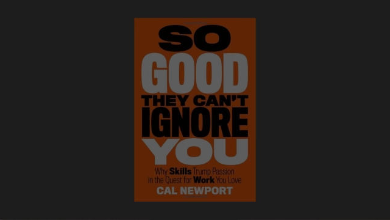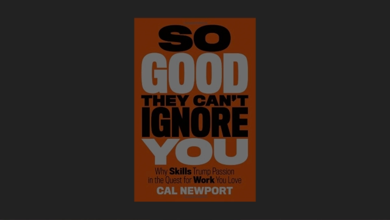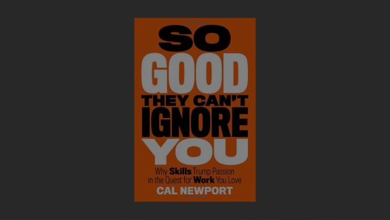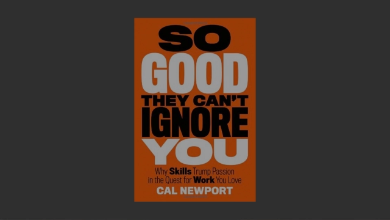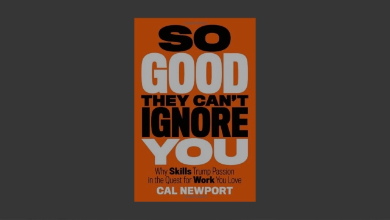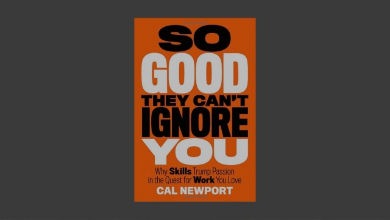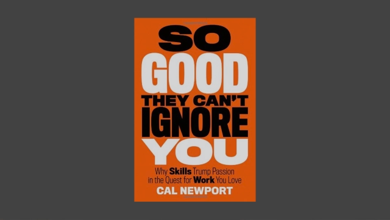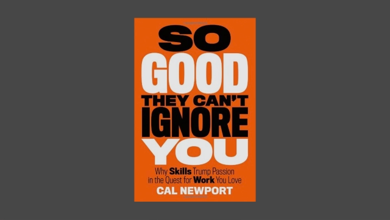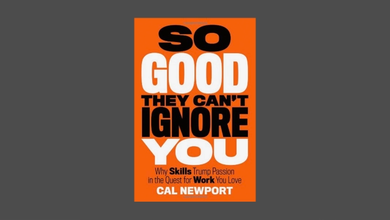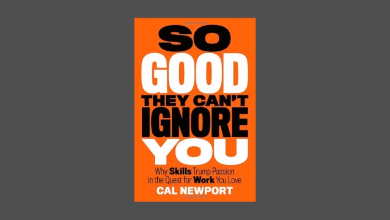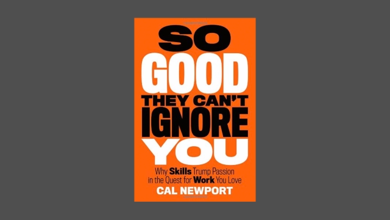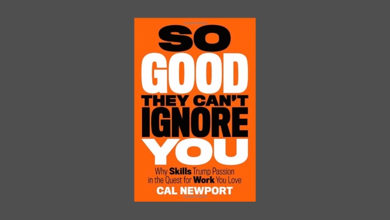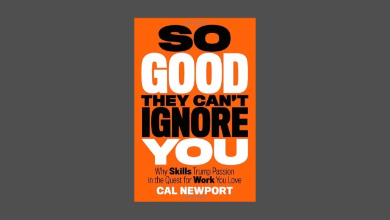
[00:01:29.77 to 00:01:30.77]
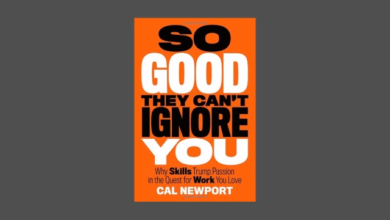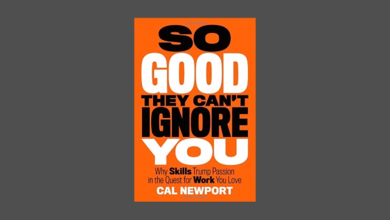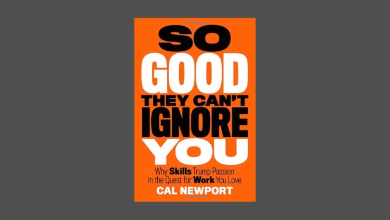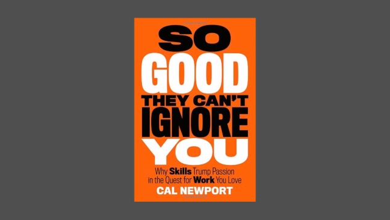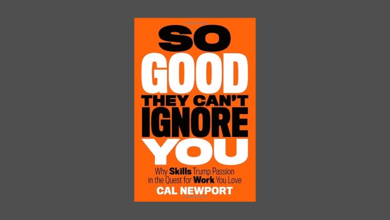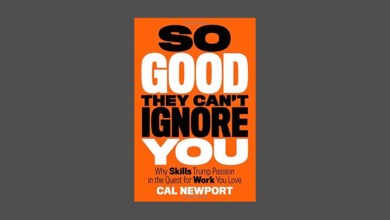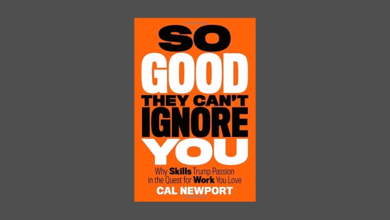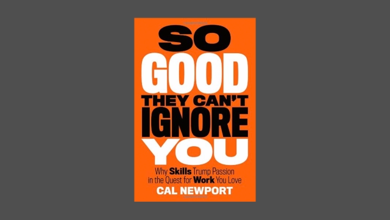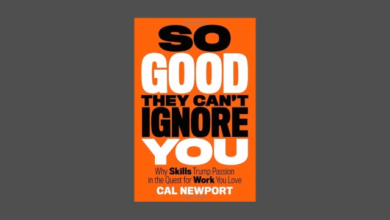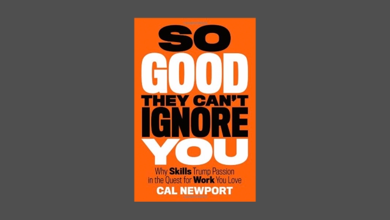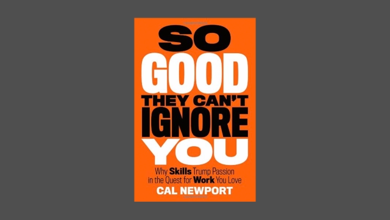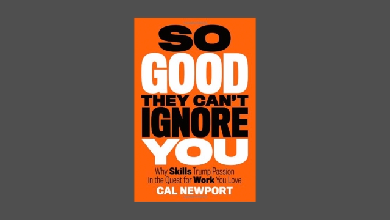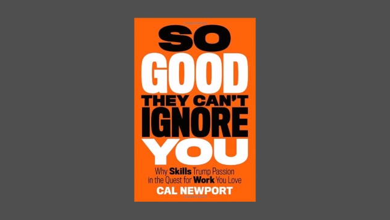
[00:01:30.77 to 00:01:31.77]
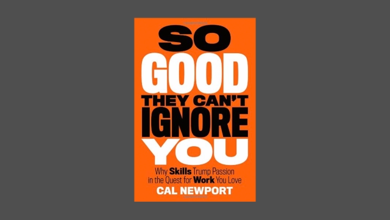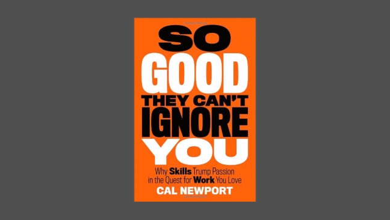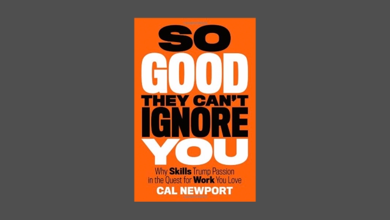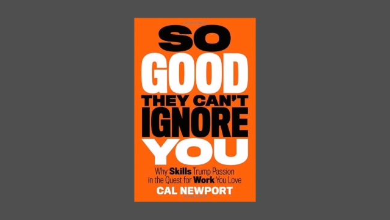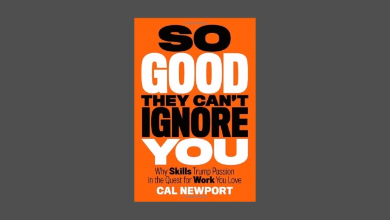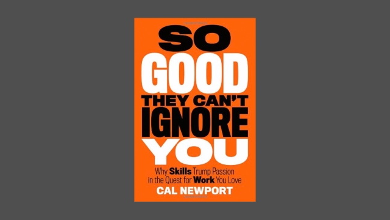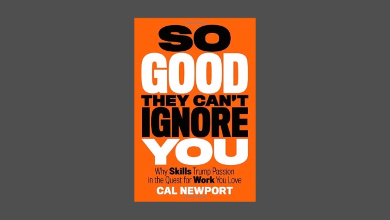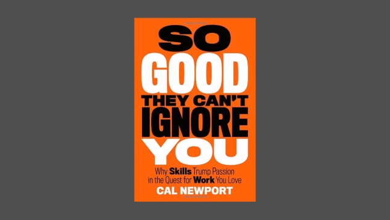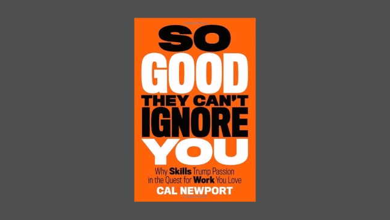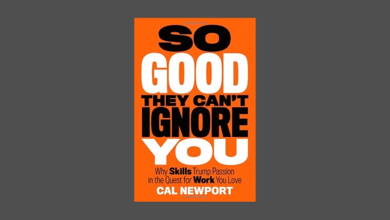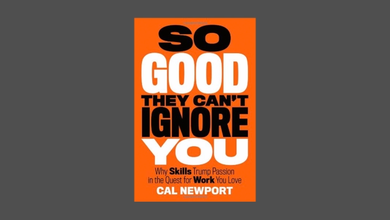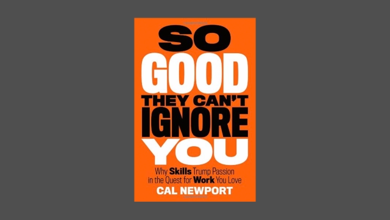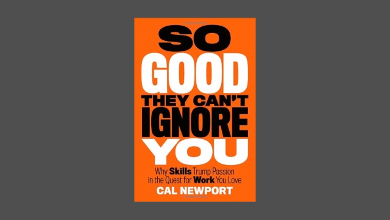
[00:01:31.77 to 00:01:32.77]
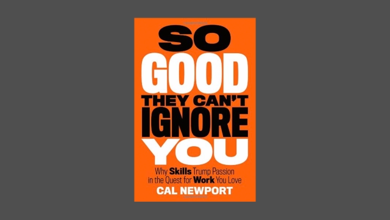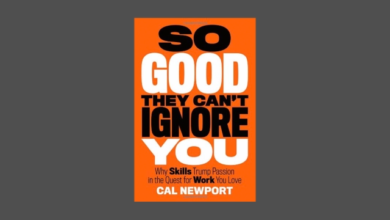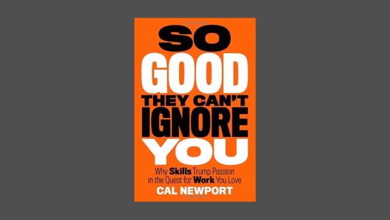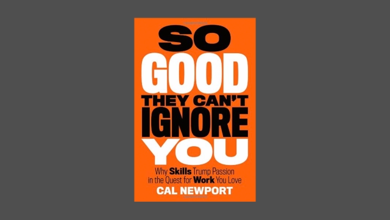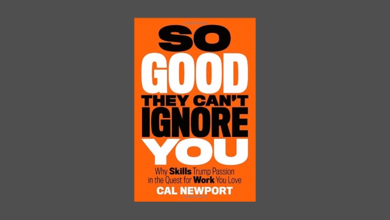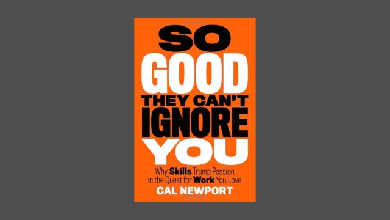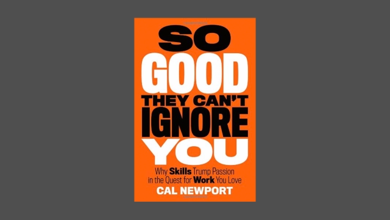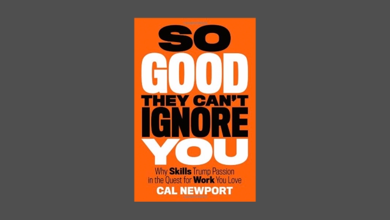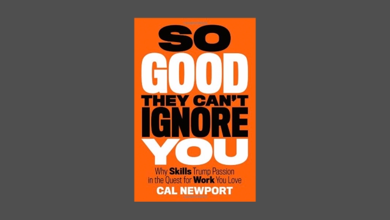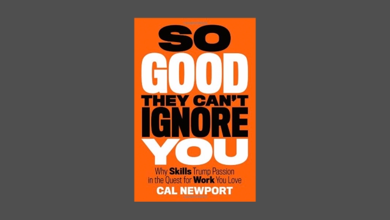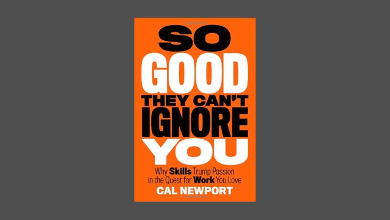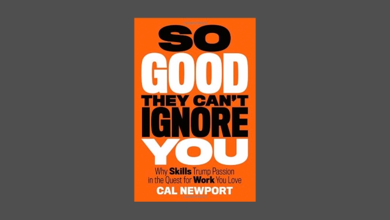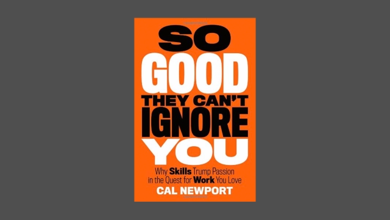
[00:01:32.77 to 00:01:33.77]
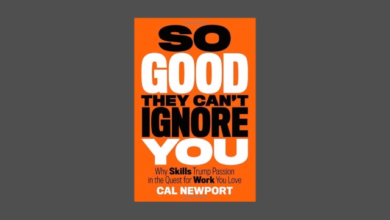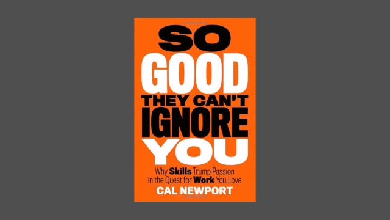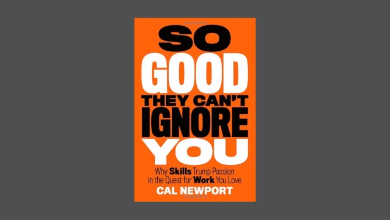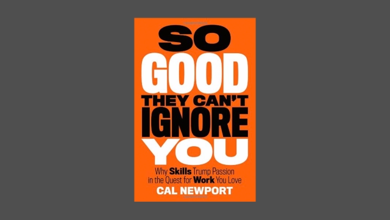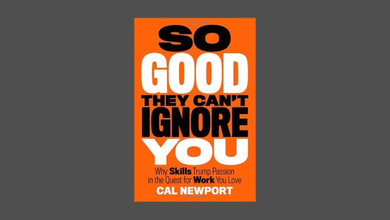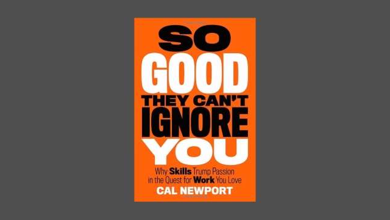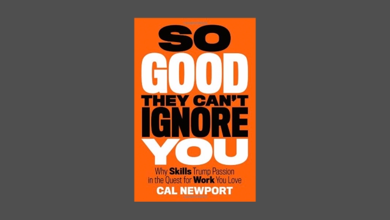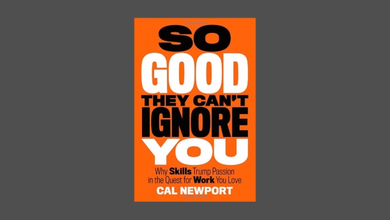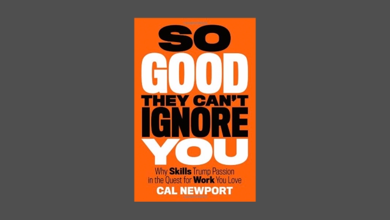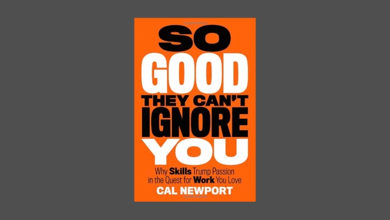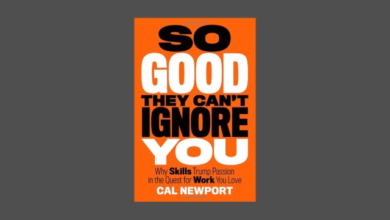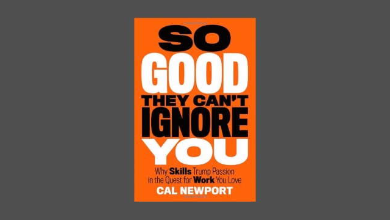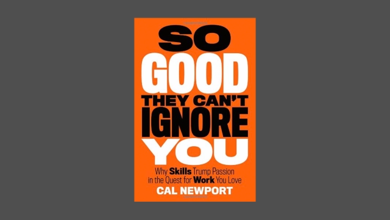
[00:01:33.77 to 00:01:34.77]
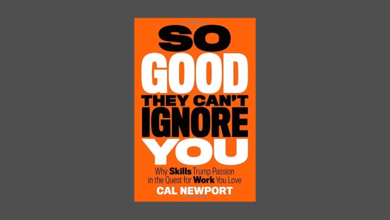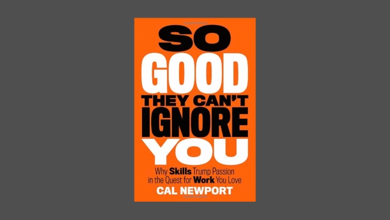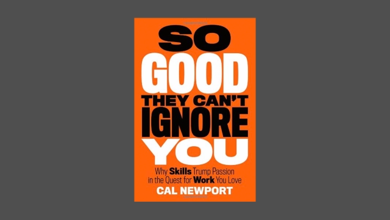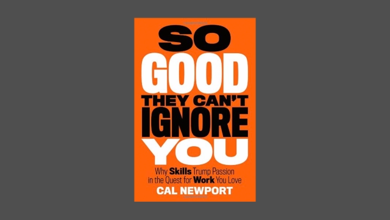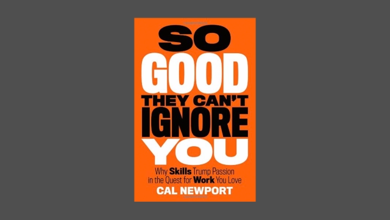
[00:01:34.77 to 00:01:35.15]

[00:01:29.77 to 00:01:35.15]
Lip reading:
Nobody's mouth can be seen.